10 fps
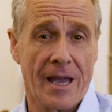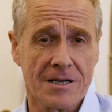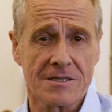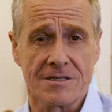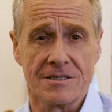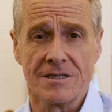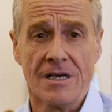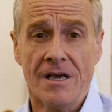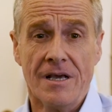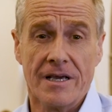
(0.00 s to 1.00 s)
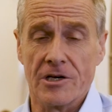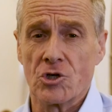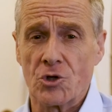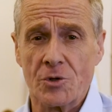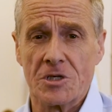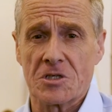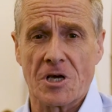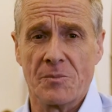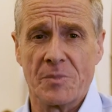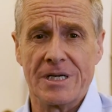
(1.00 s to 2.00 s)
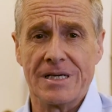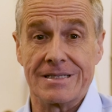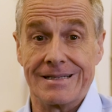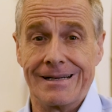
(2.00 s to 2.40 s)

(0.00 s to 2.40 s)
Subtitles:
Banks and insurance companies